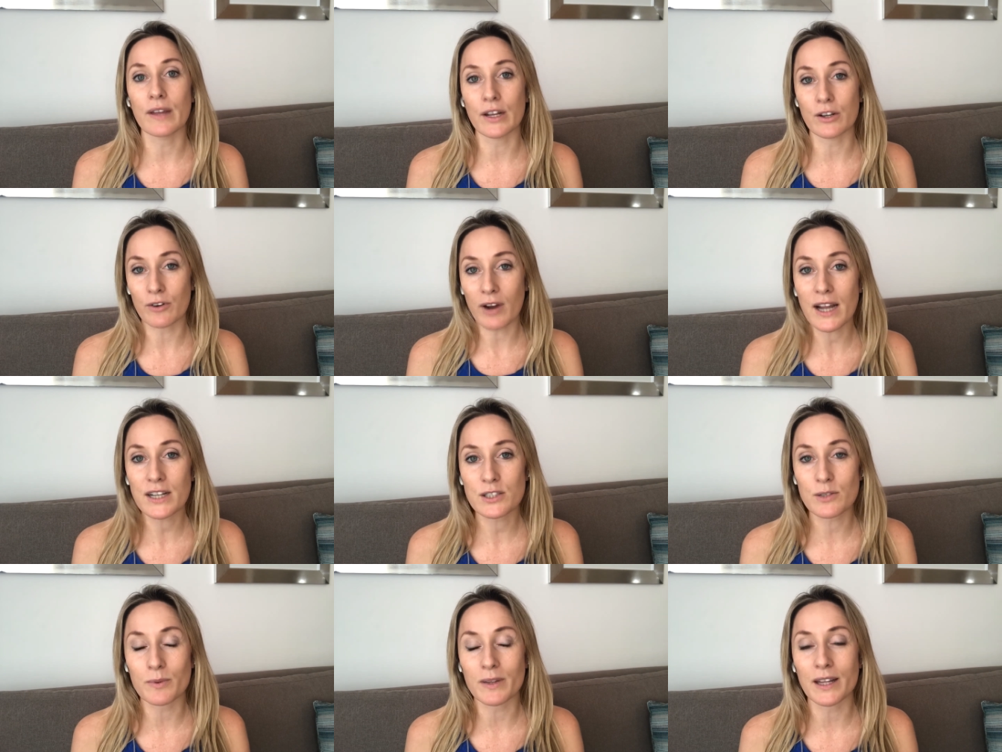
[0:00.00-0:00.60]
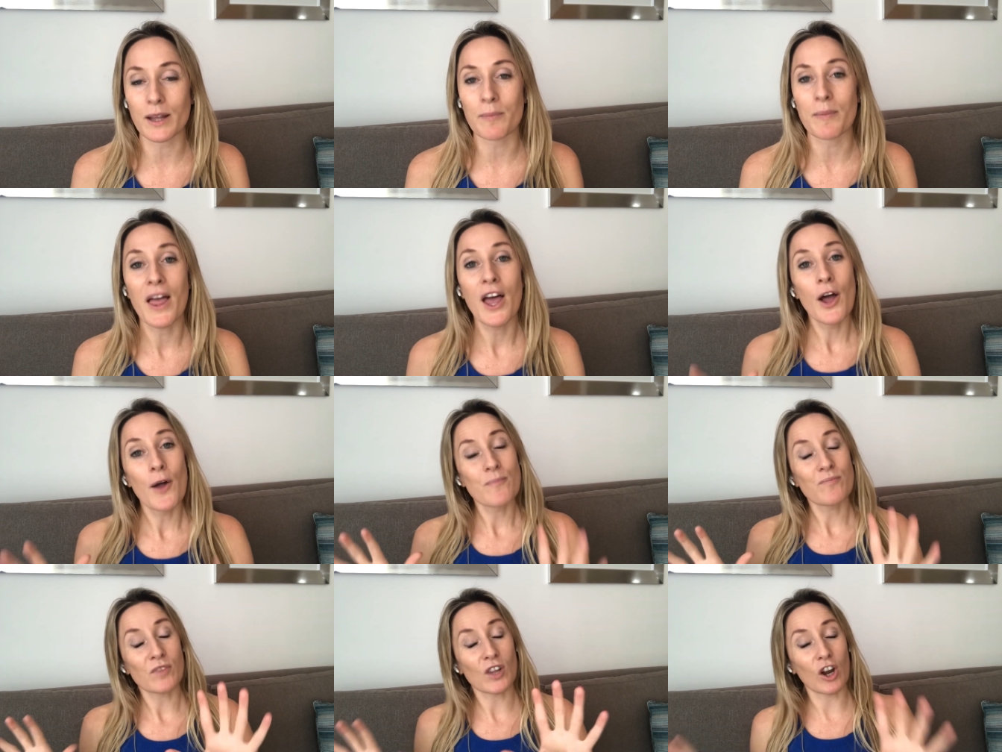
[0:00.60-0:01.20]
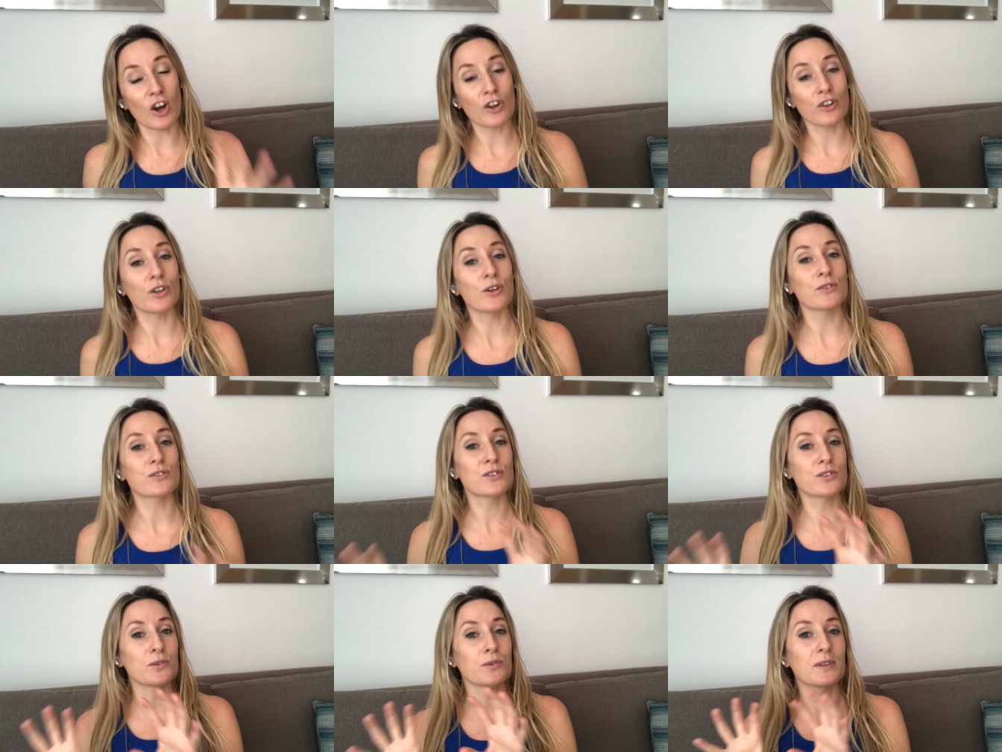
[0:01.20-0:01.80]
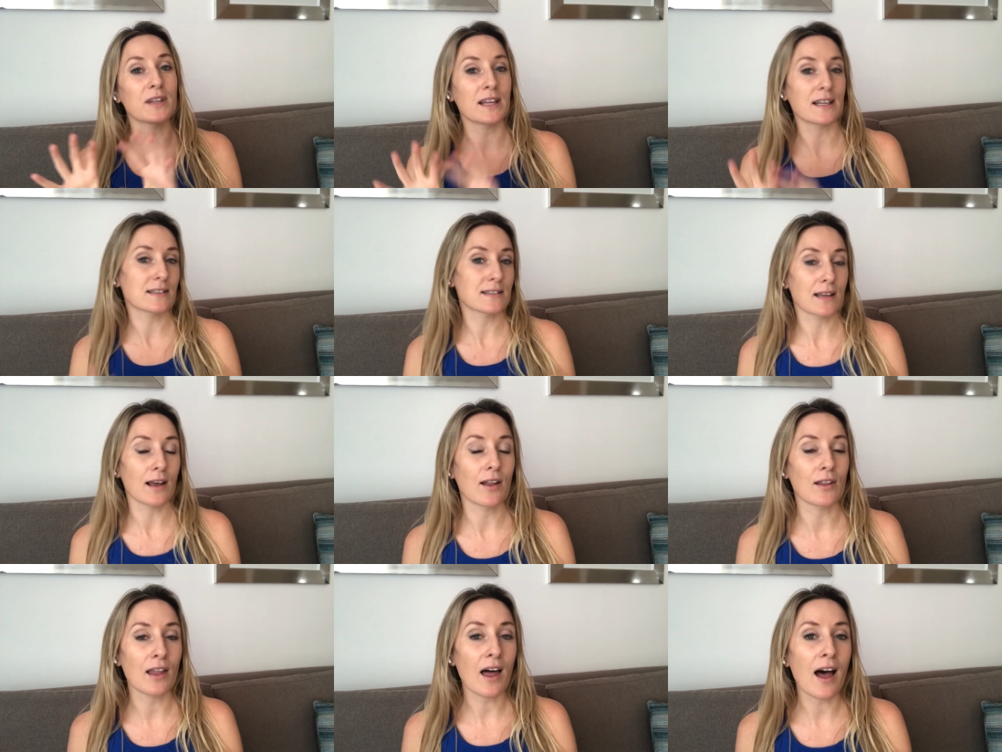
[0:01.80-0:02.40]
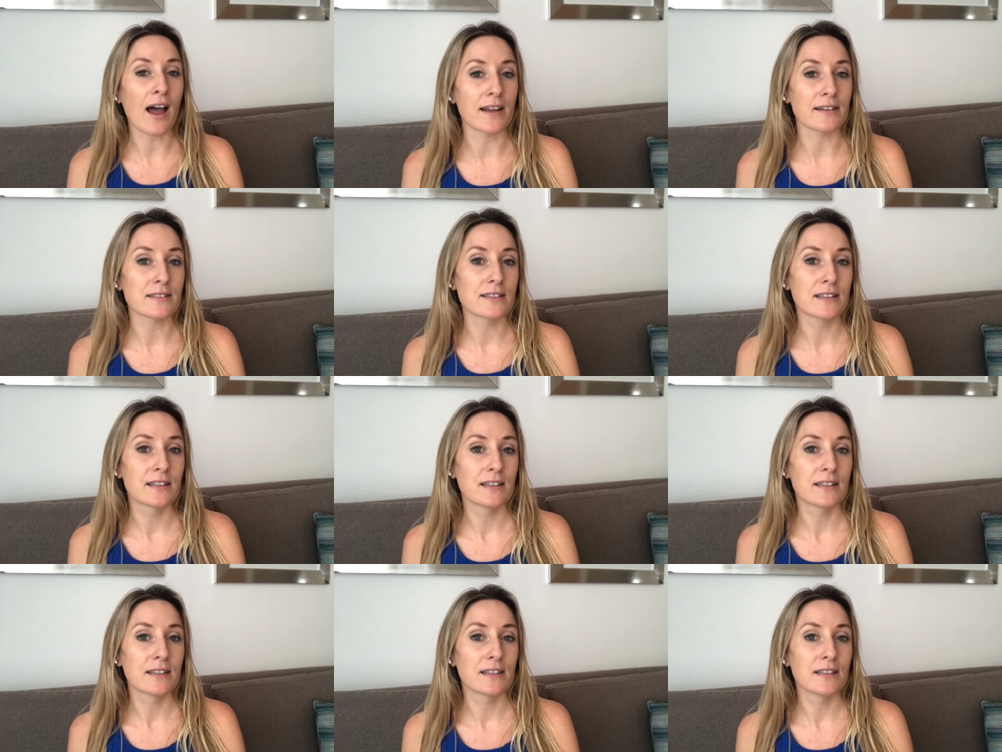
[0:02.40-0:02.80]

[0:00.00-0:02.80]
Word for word: interacted with them. Are those two things aligned?